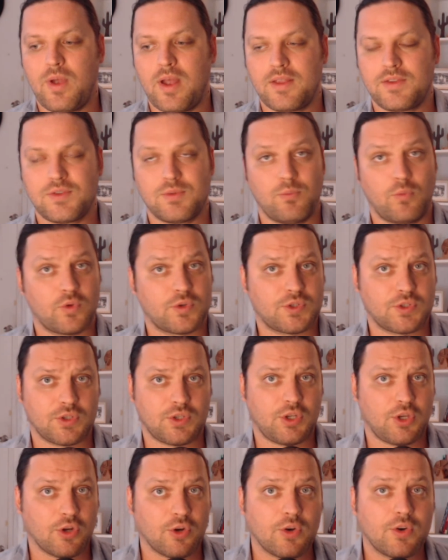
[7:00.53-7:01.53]
had some more
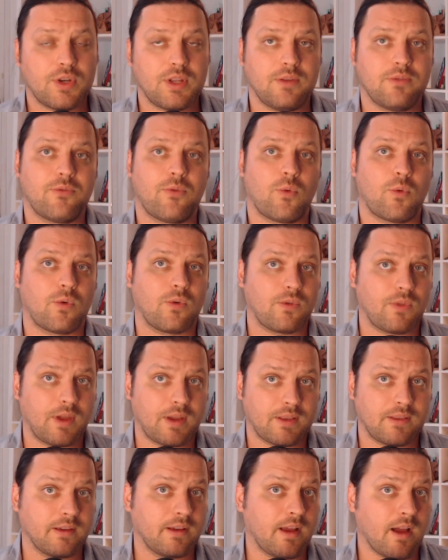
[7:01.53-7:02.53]
security for
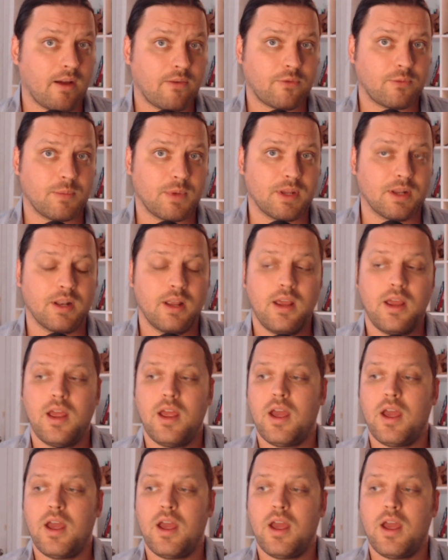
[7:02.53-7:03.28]
the government,